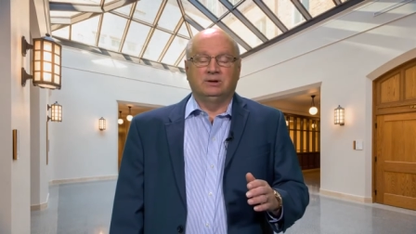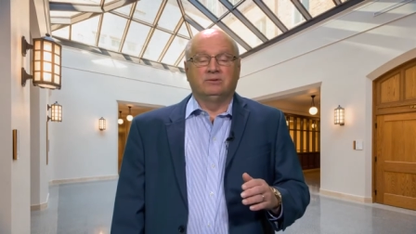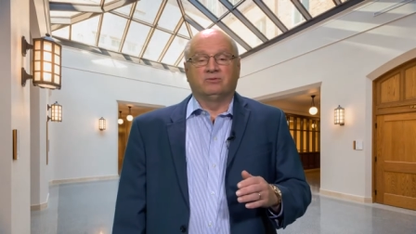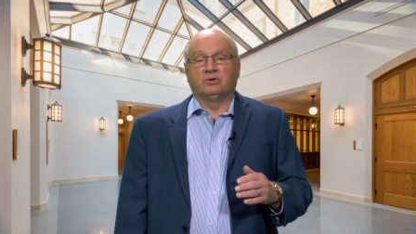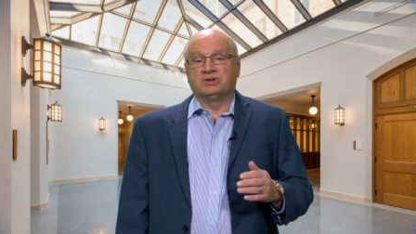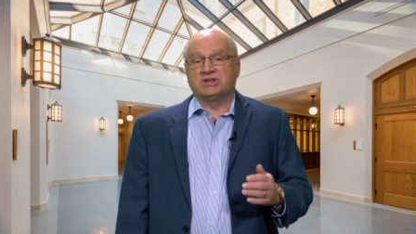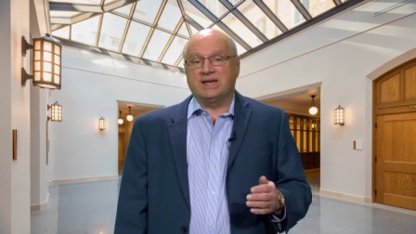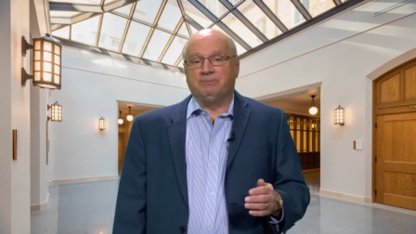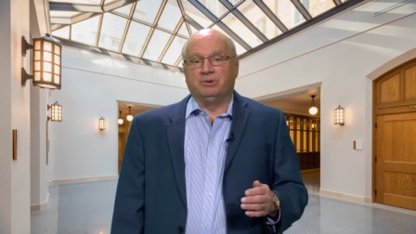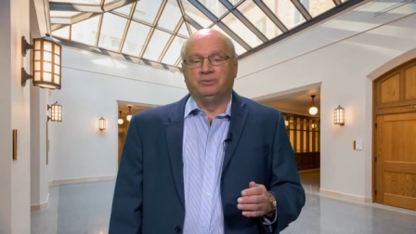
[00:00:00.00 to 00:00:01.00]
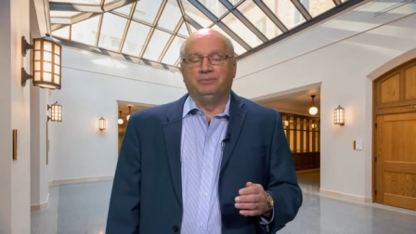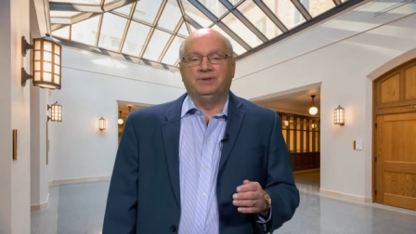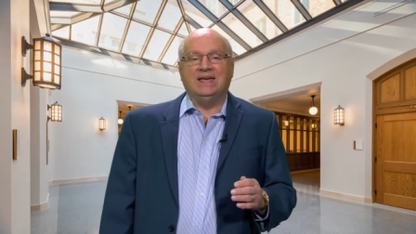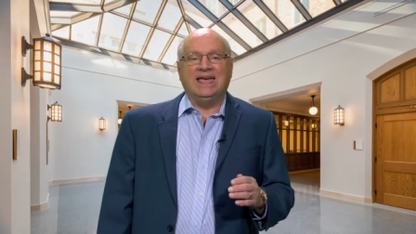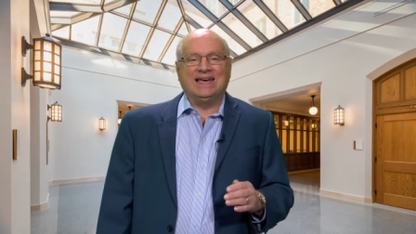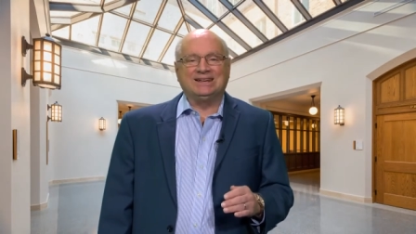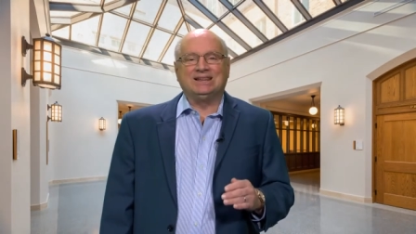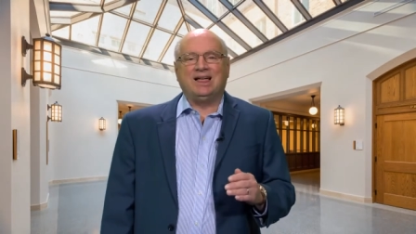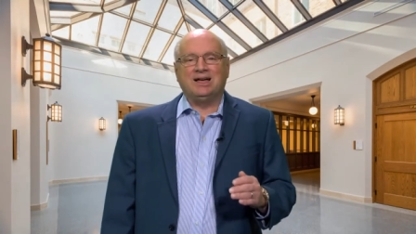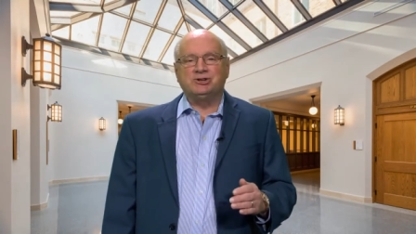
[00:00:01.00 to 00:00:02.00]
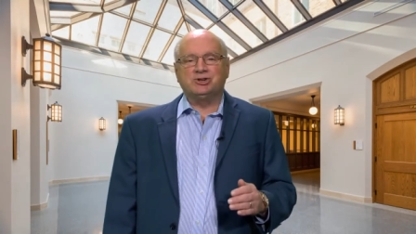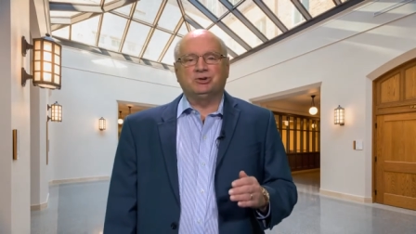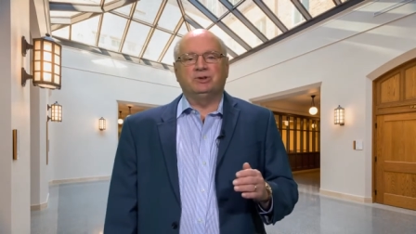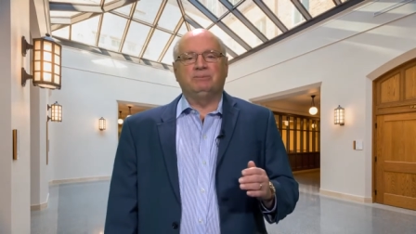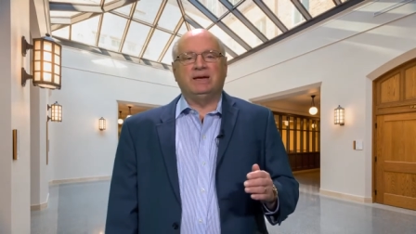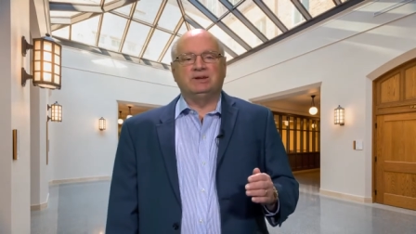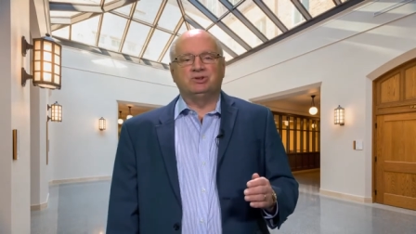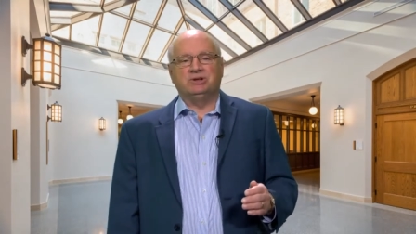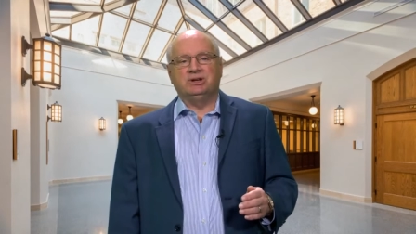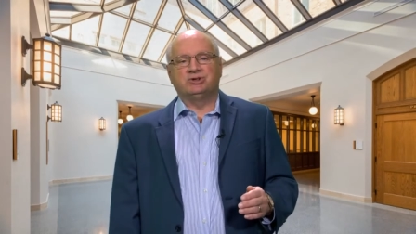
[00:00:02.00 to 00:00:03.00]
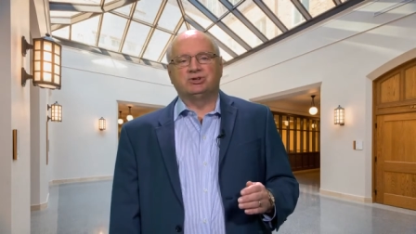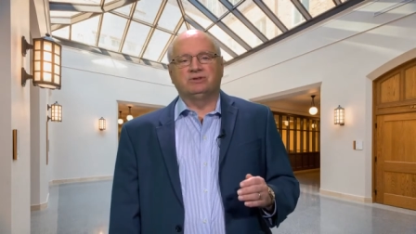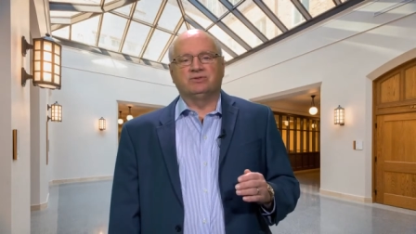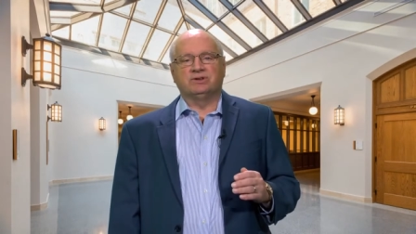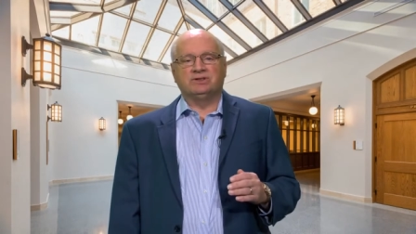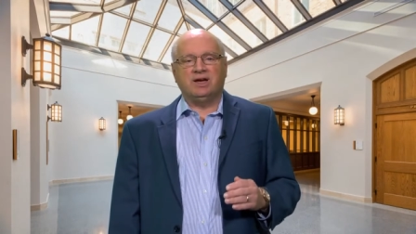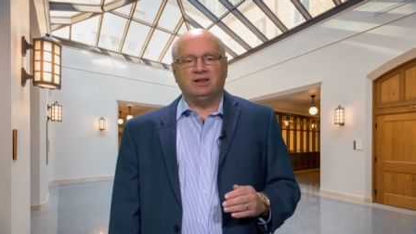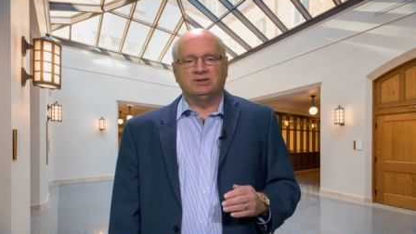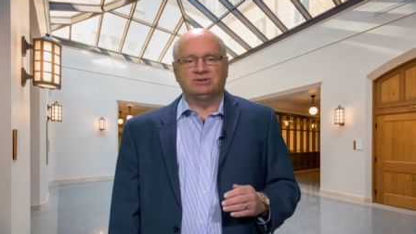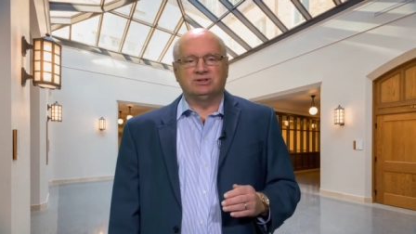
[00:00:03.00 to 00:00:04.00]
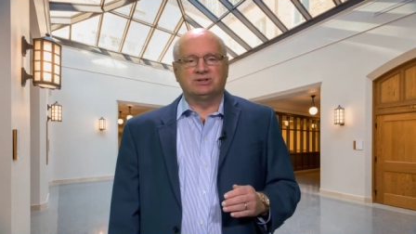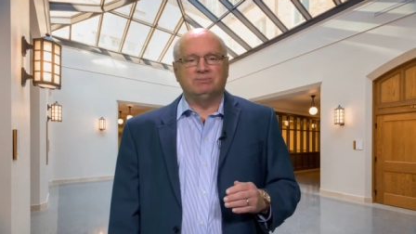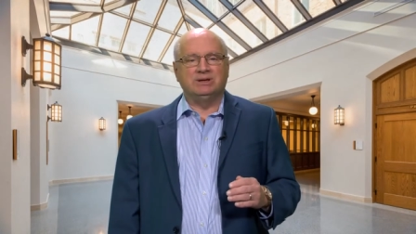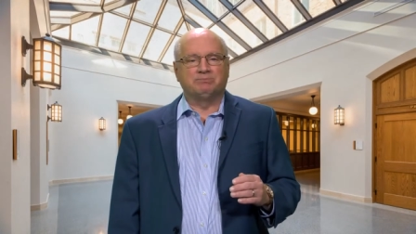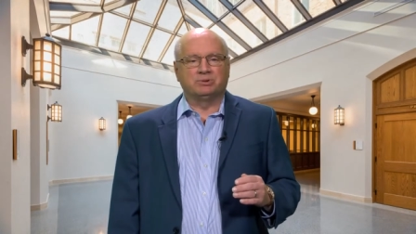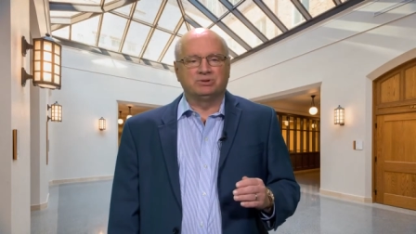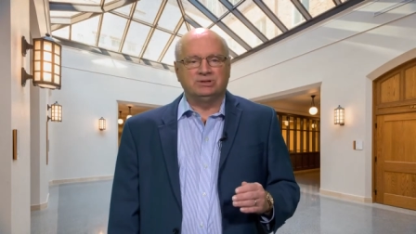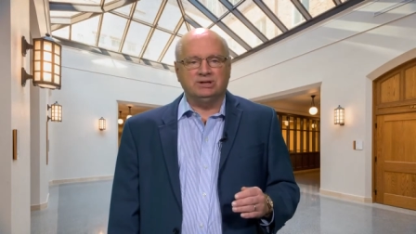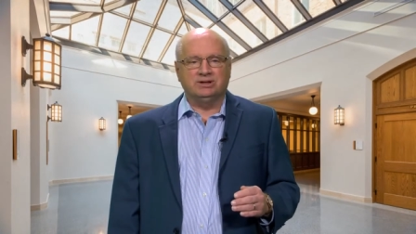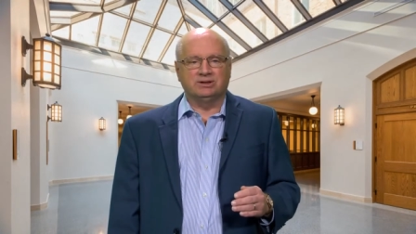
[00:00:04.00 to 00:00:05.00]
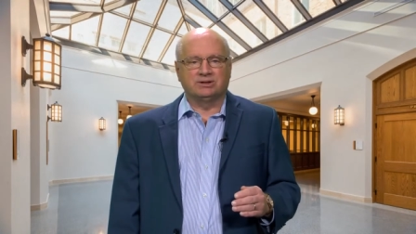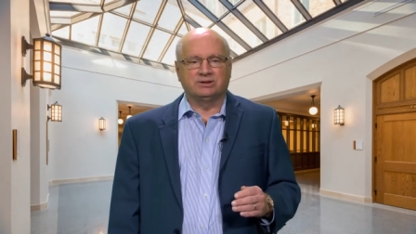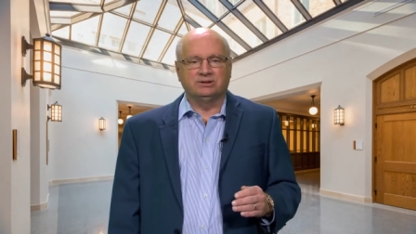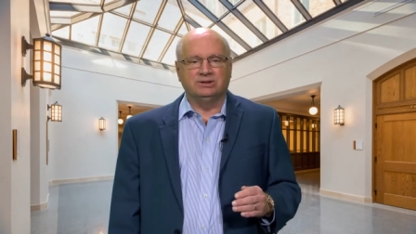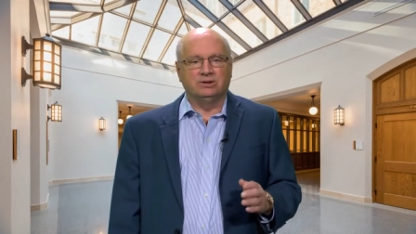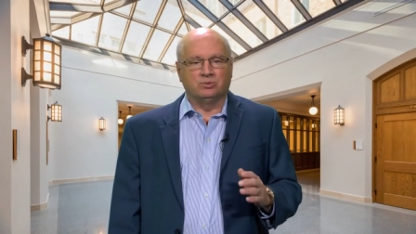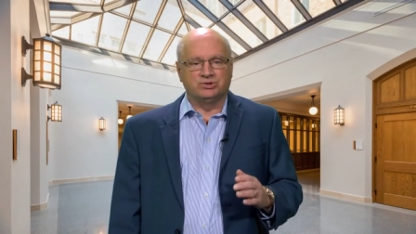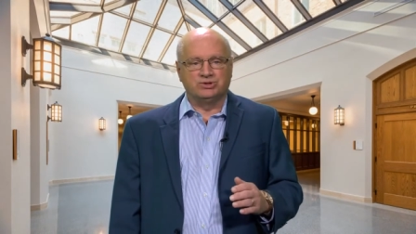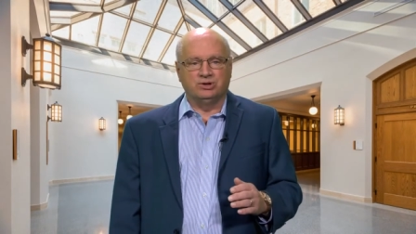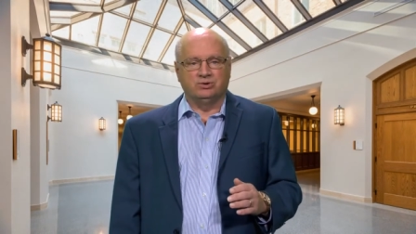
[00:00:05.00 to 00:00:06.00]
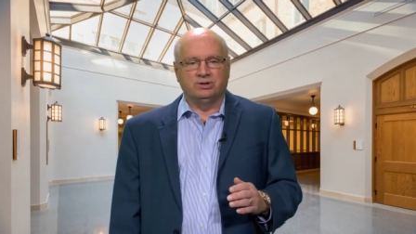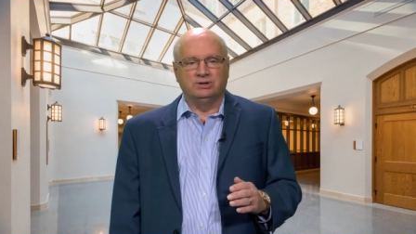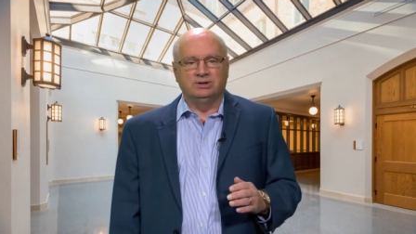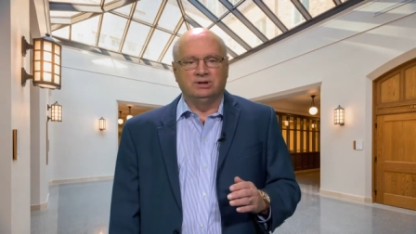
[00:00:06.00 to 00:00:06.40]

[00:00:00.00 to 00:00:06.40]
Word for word: For example, the analogical imagination of Catholicism in particular, it was noted,